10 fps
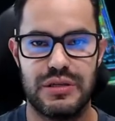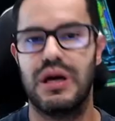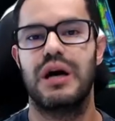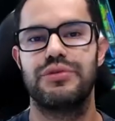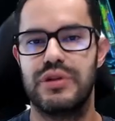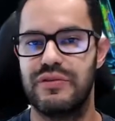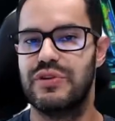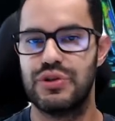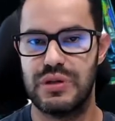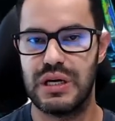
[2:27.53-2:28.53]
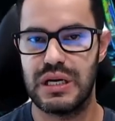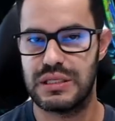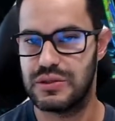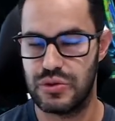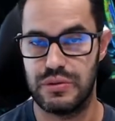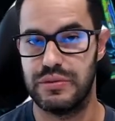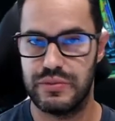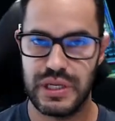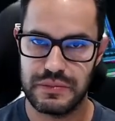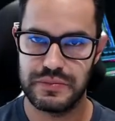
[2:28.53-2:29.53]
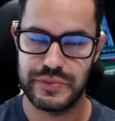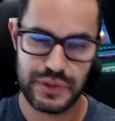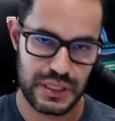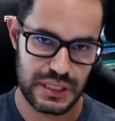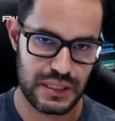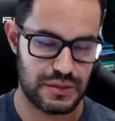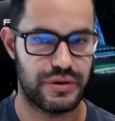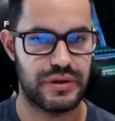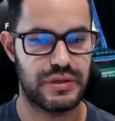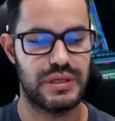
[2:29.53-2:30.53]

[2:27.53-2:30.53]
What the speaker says: How do they visualize and so on, right? So let's get started.